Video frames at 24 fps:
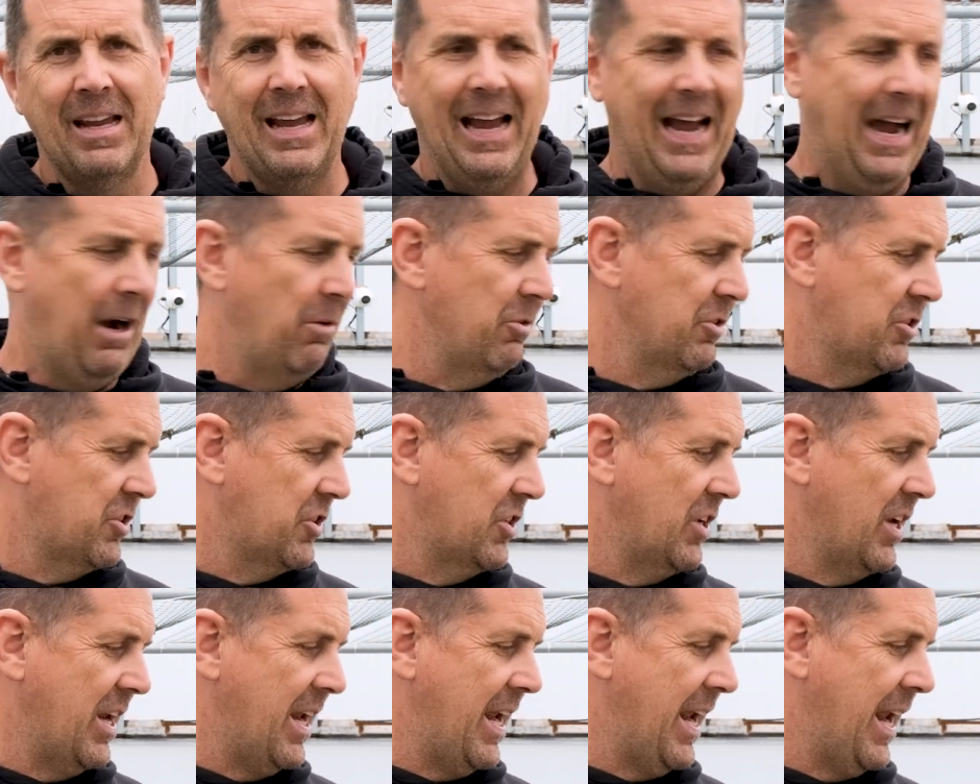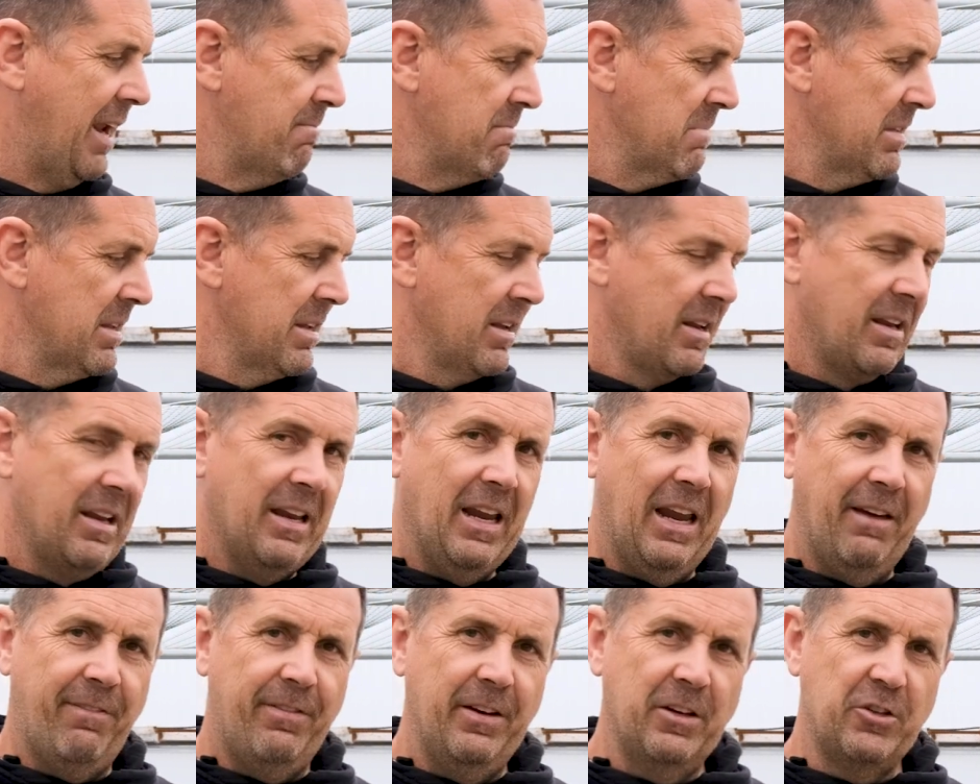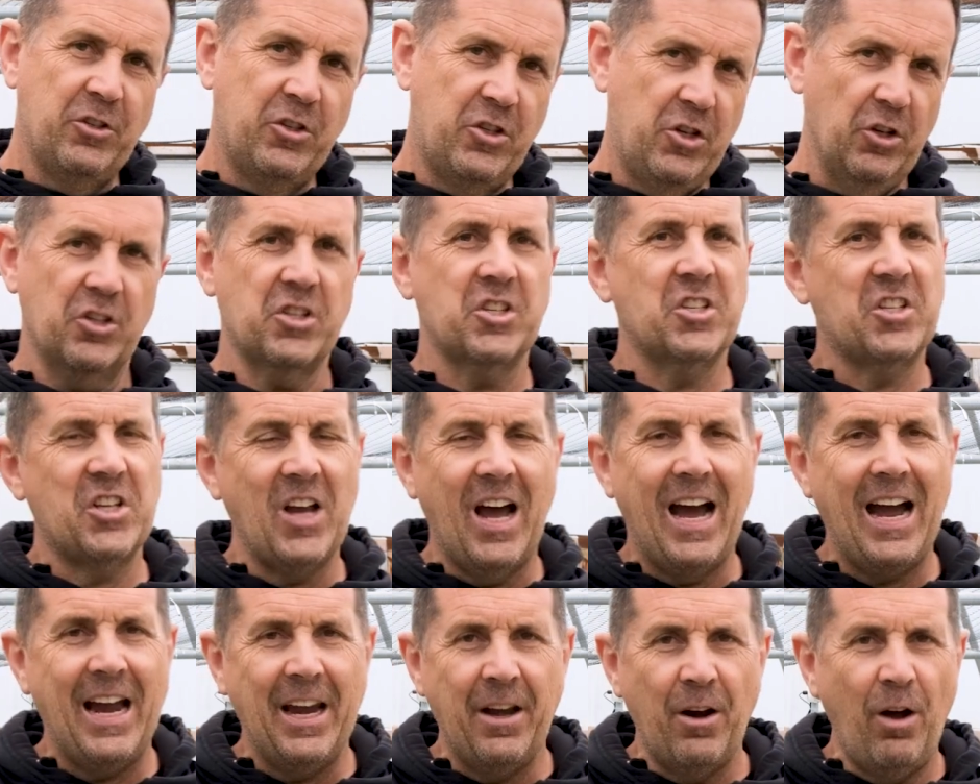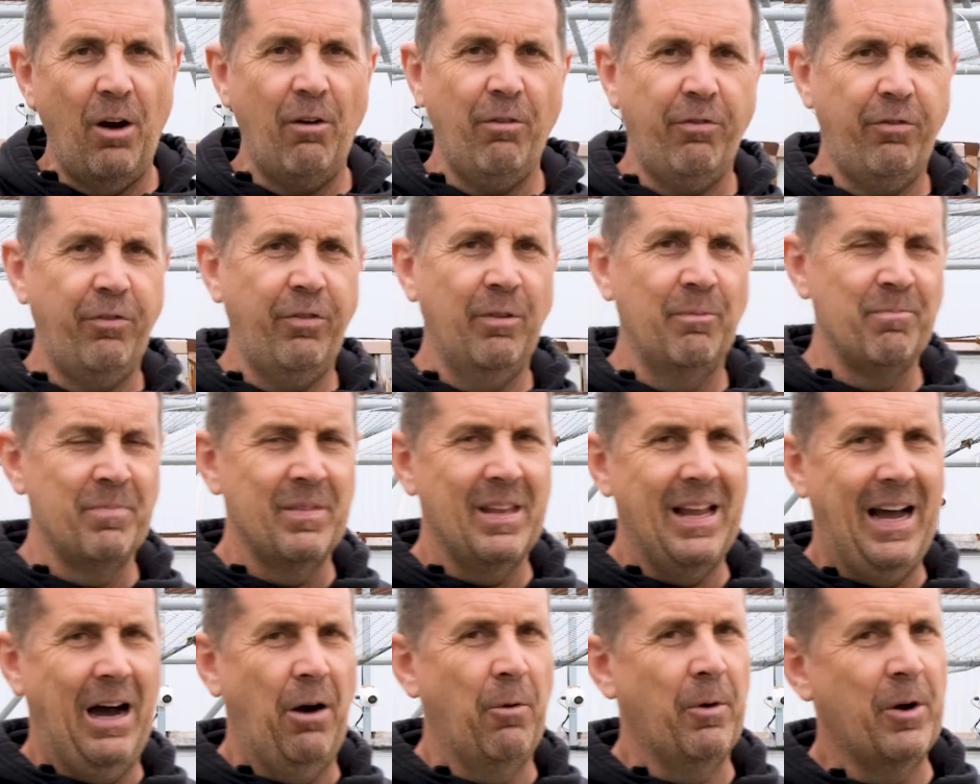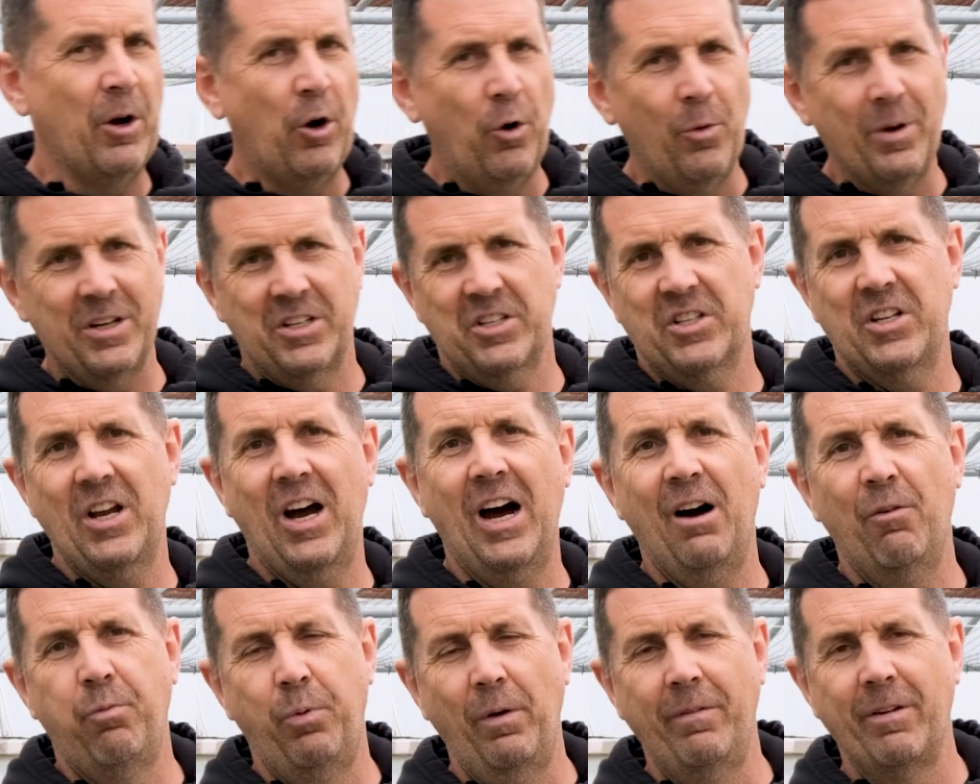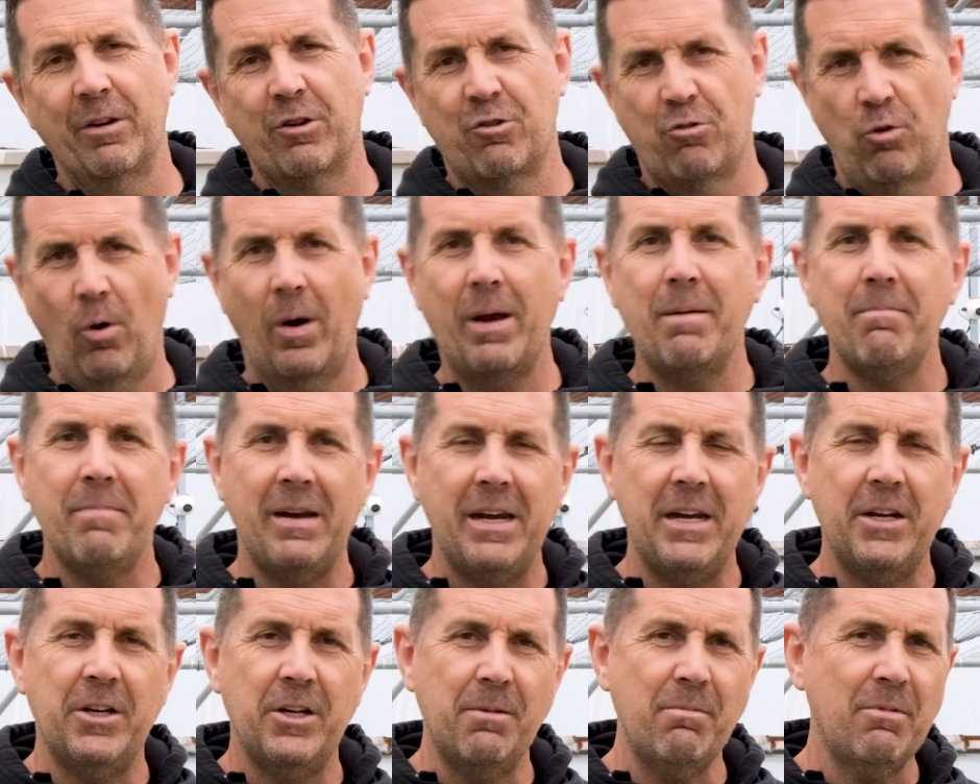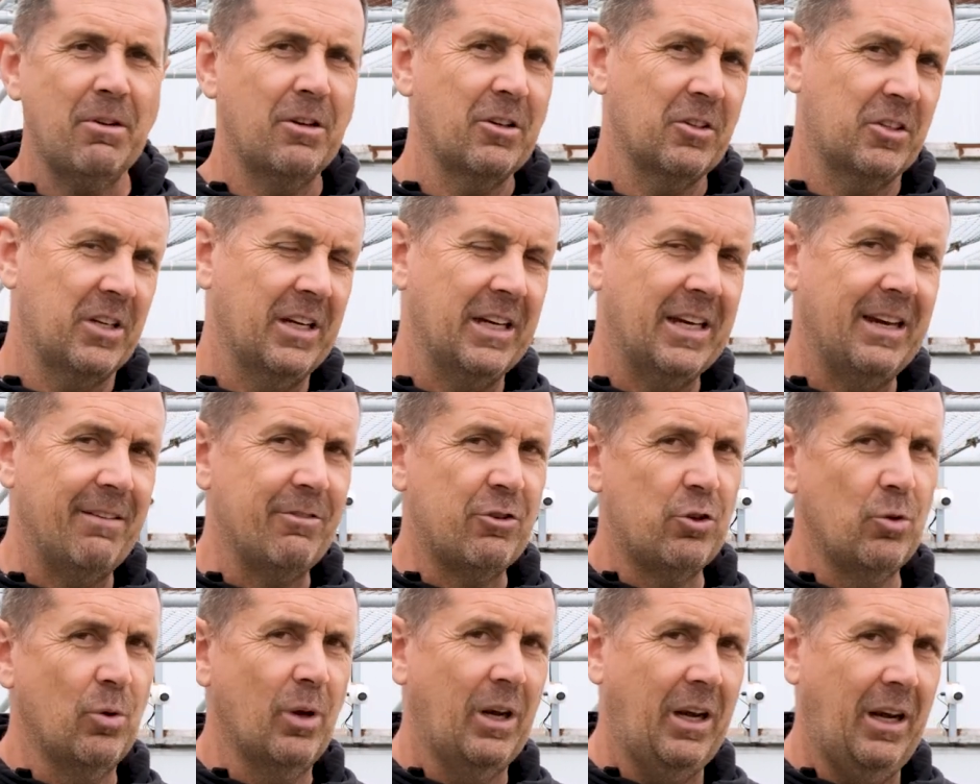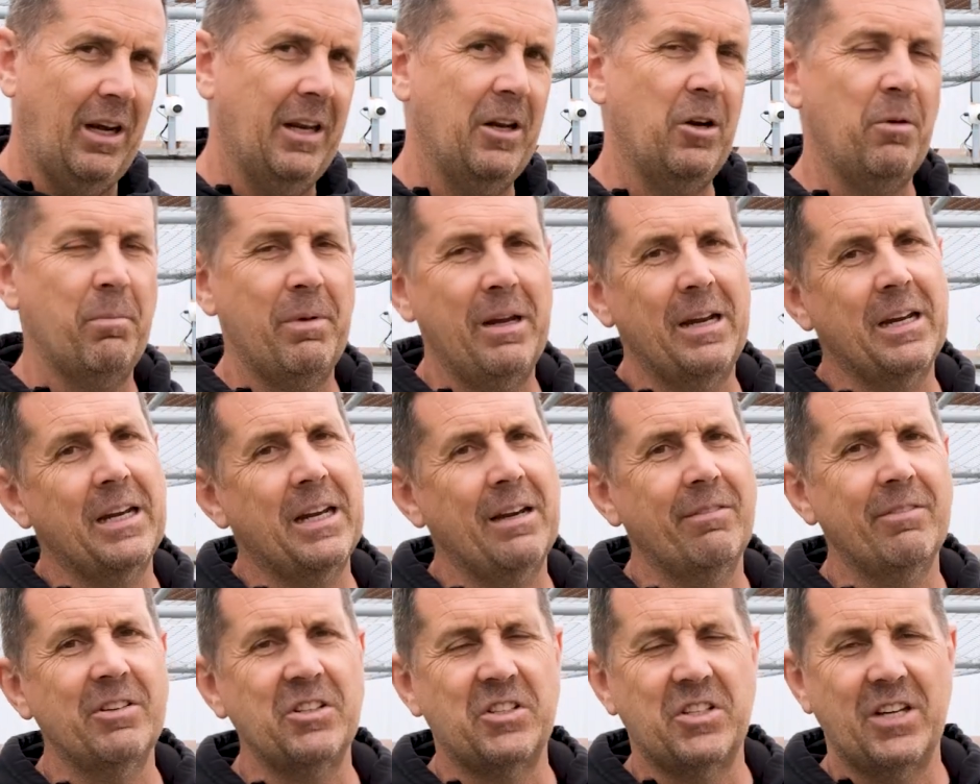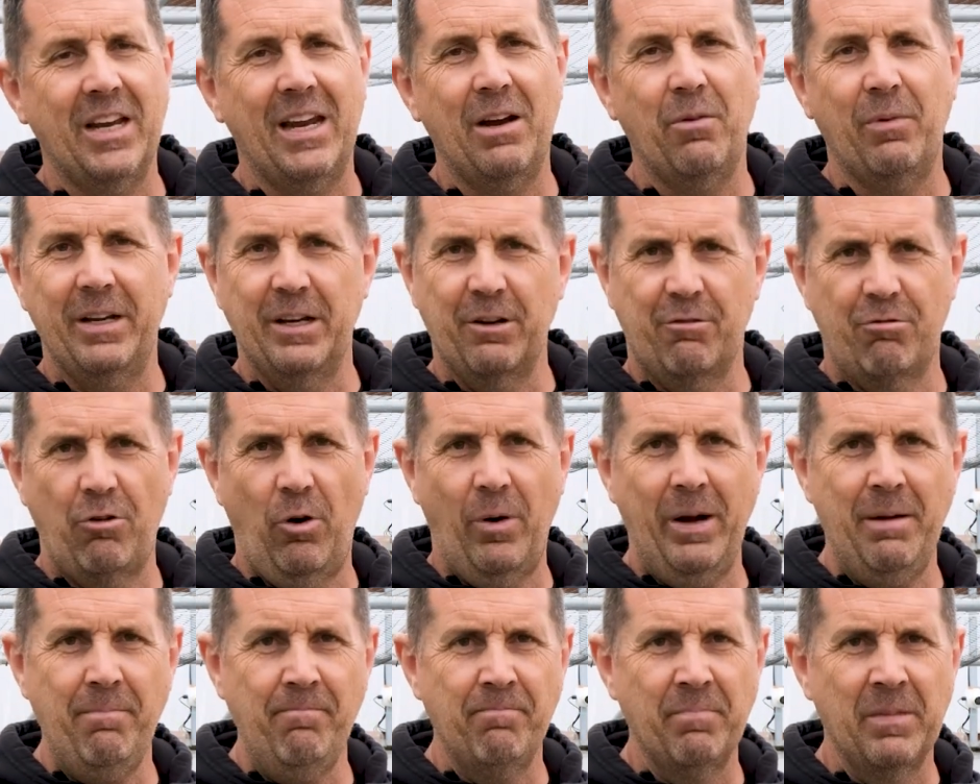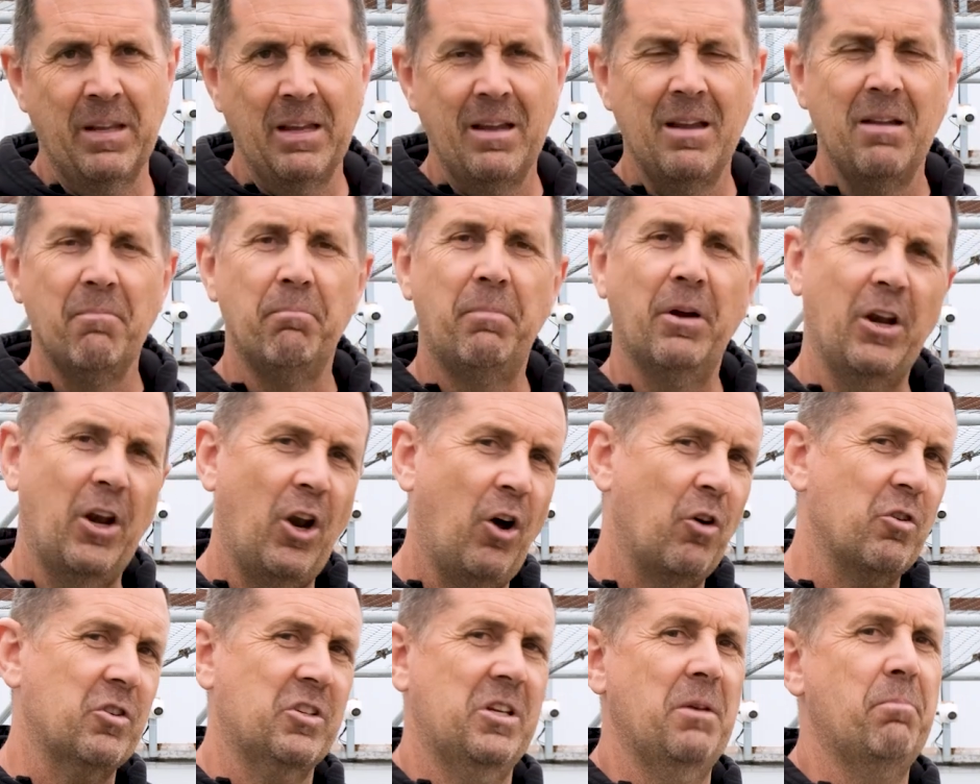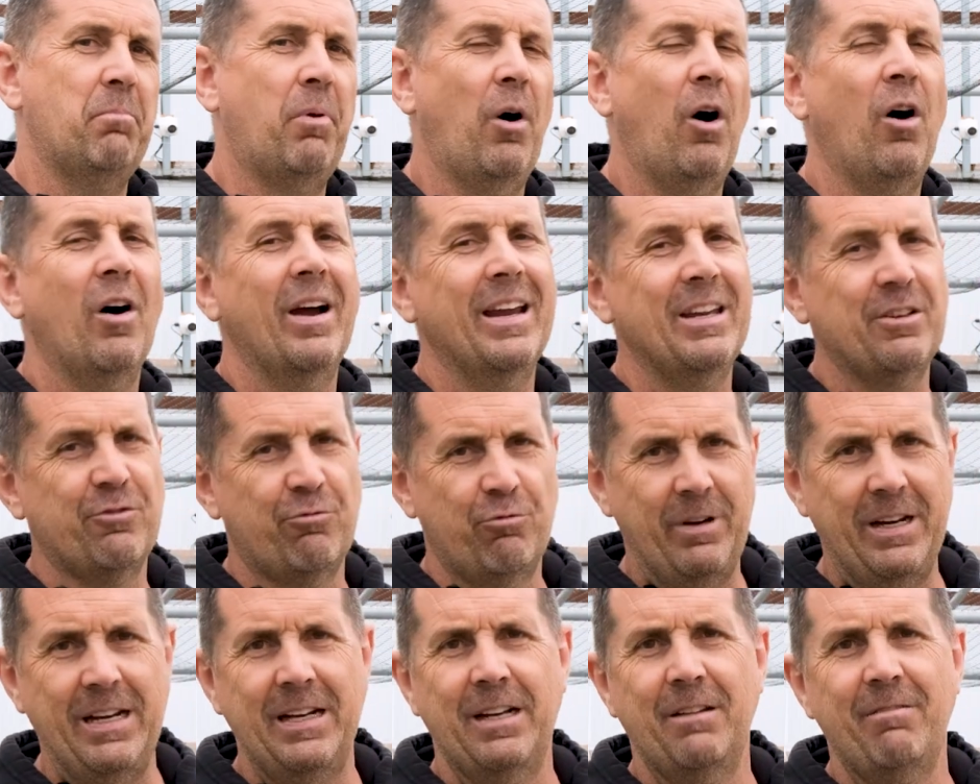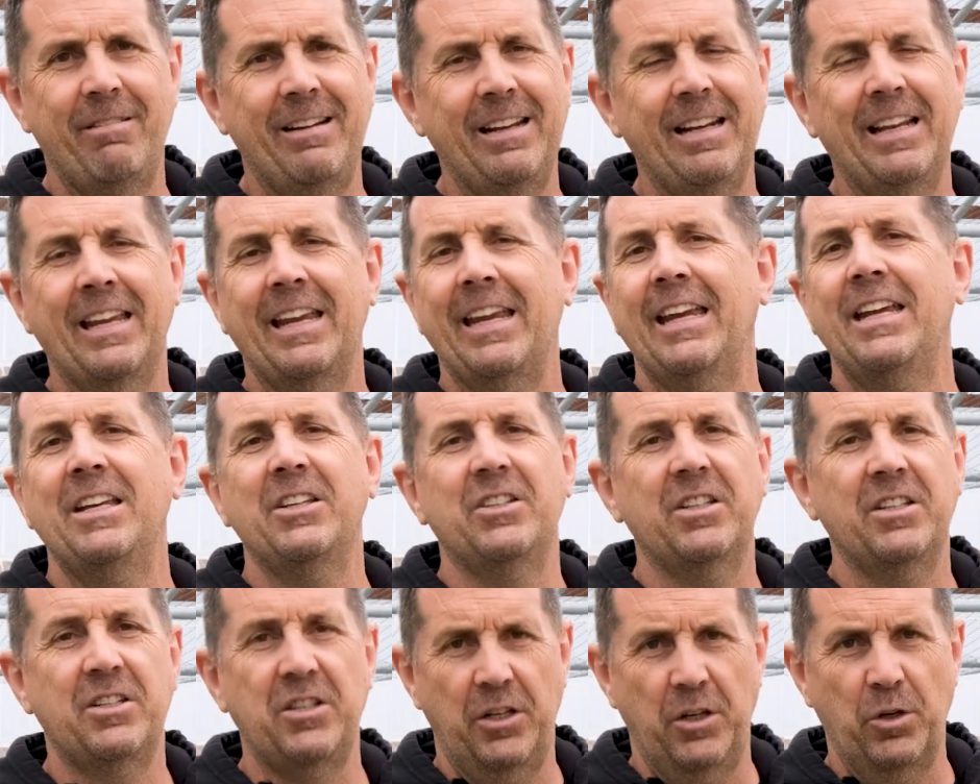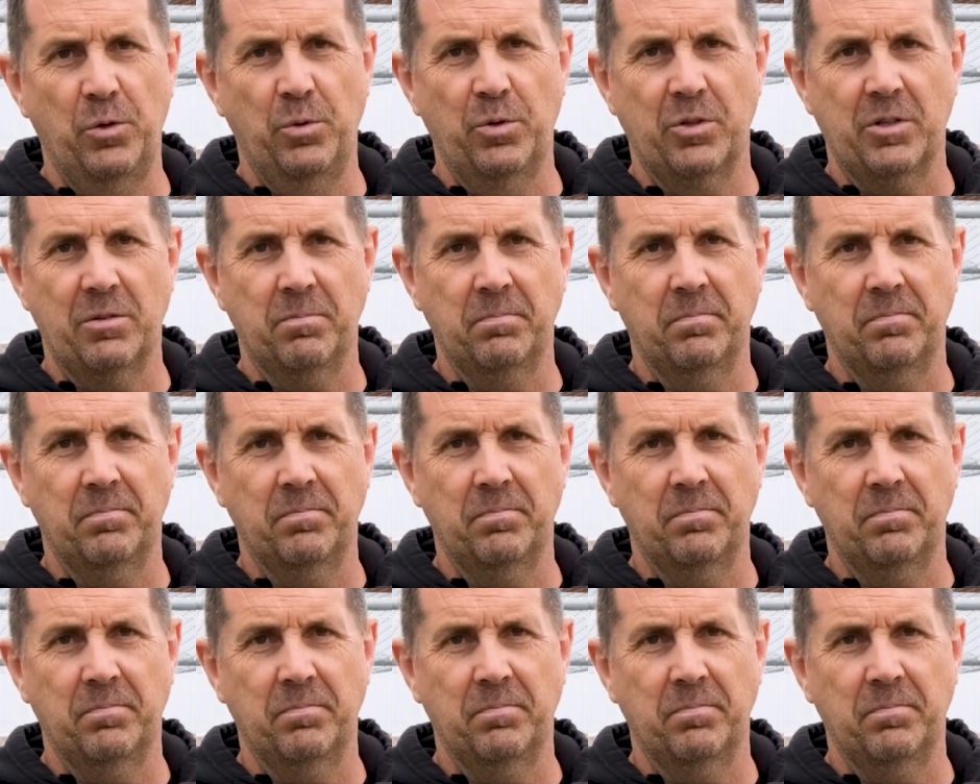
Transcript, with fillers: I would say if you're just starting off, I would always start off with a growing medium because it gives you a little bit of give and take when you're growing, but an Oxypot is really, really easy to use.